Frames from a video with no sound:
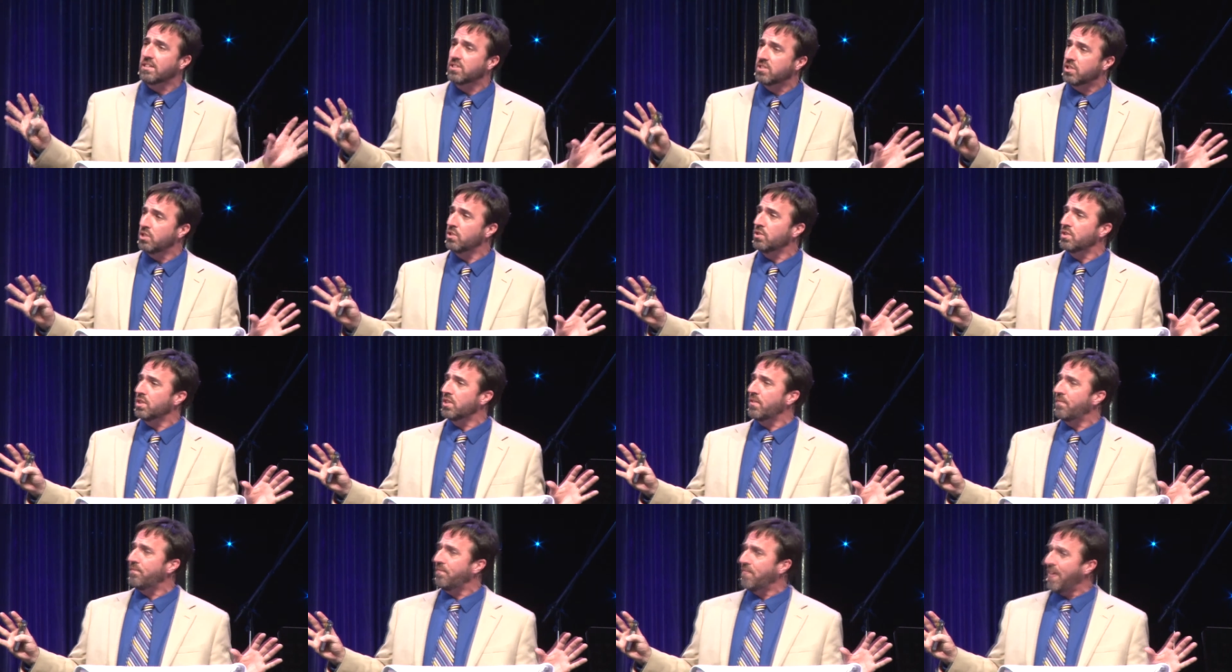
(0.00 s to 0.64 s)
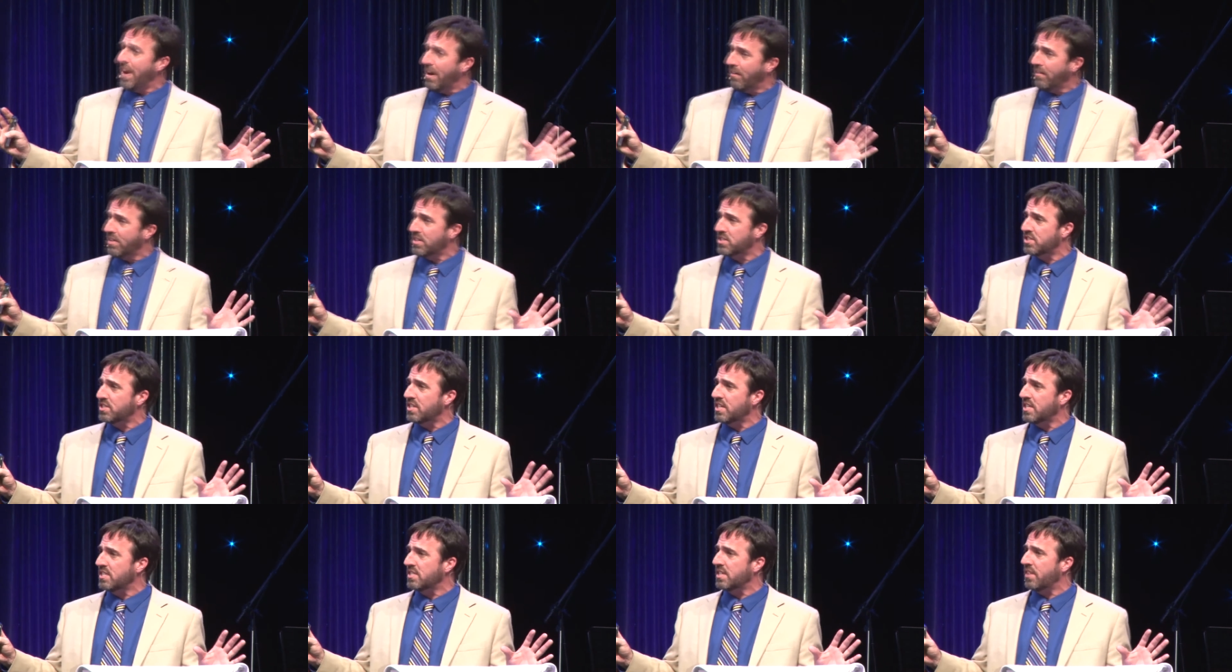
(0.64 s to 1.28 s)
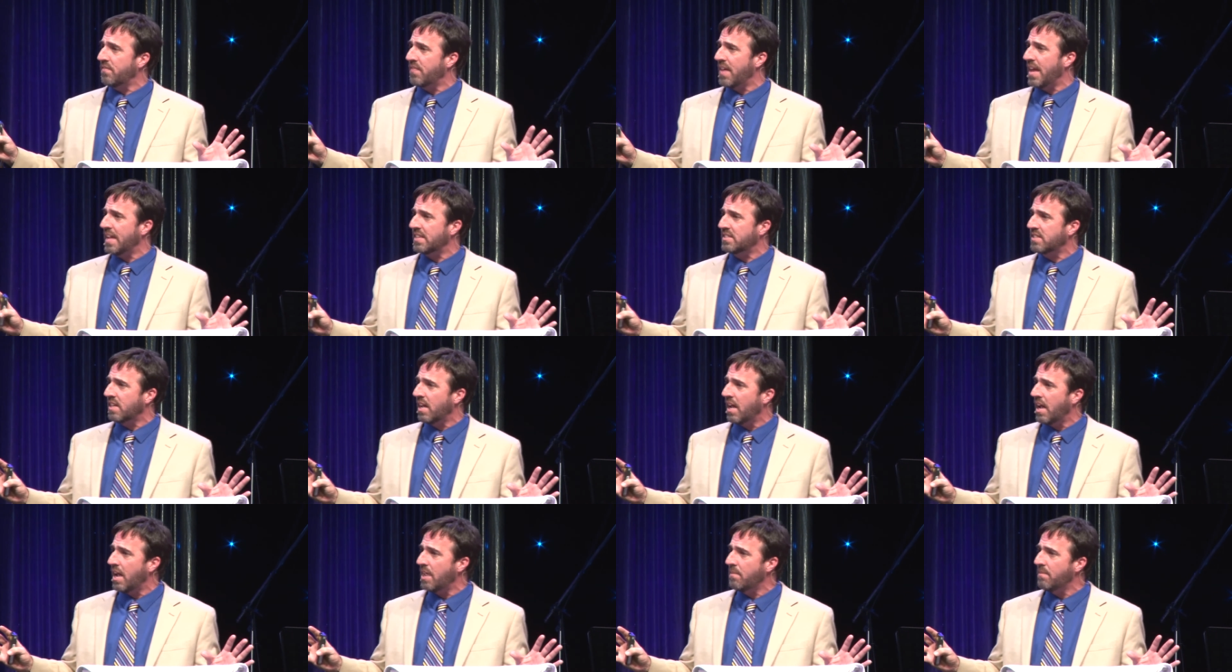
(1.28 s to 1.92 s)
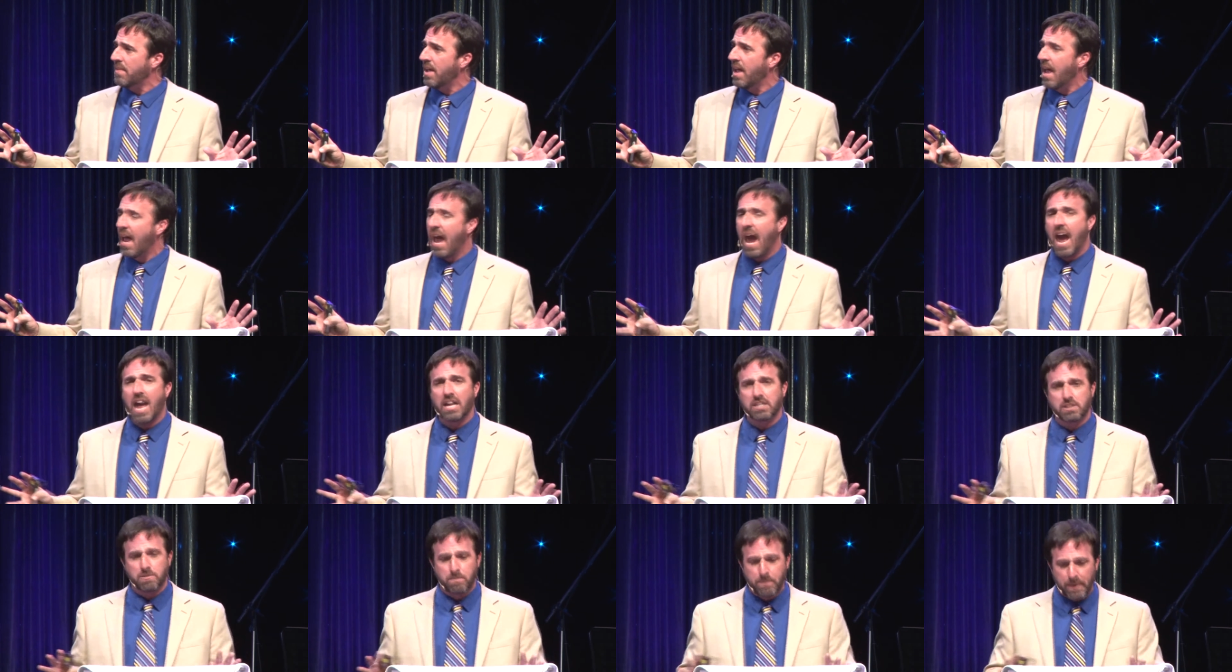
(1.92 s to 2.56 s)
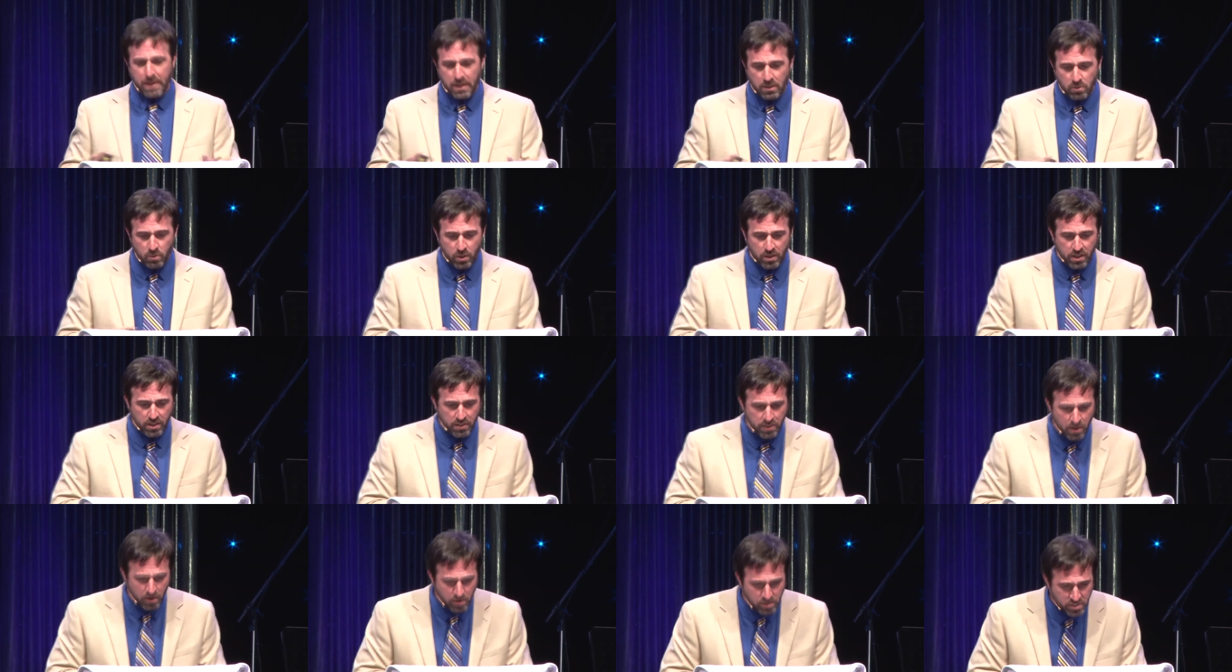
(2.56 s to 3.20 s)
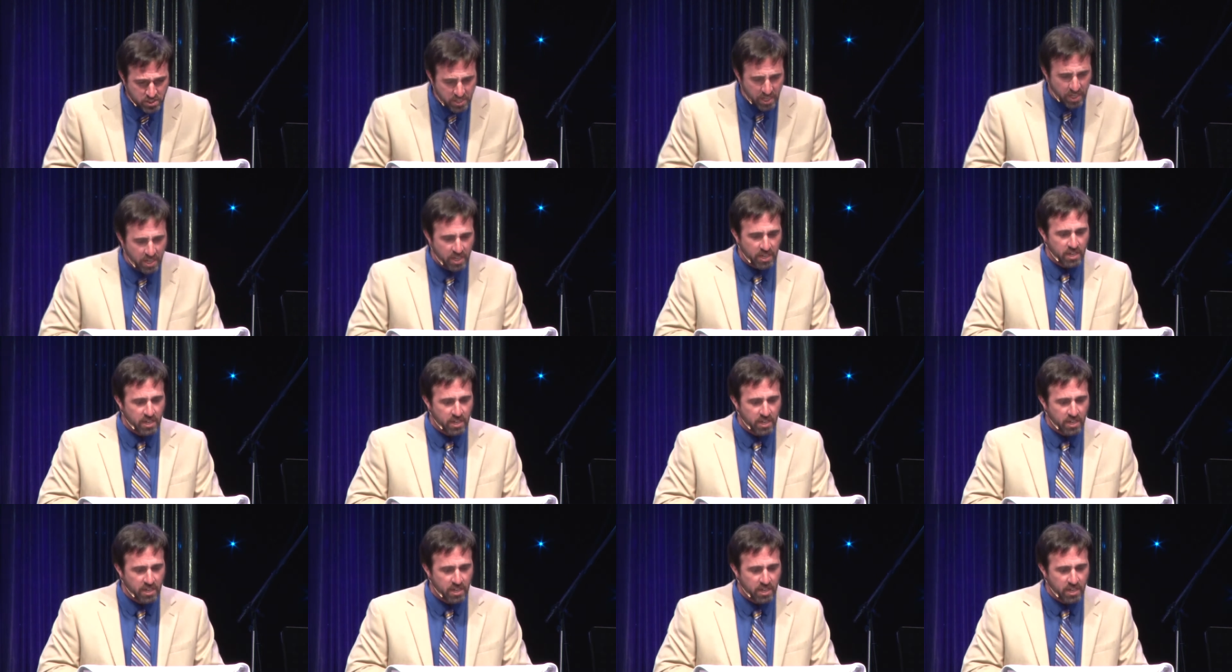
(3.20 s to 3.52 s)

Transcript: to the Pharisees of that time, as being one of those